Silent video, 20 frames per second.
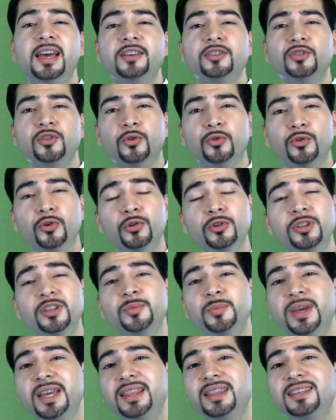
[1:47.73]
So in order
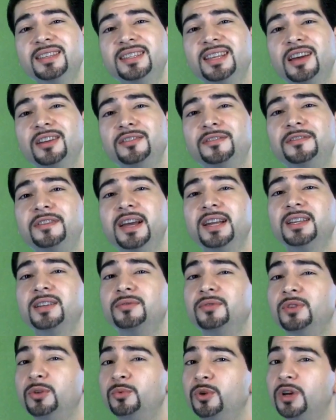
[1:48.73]
to make this sound effectively,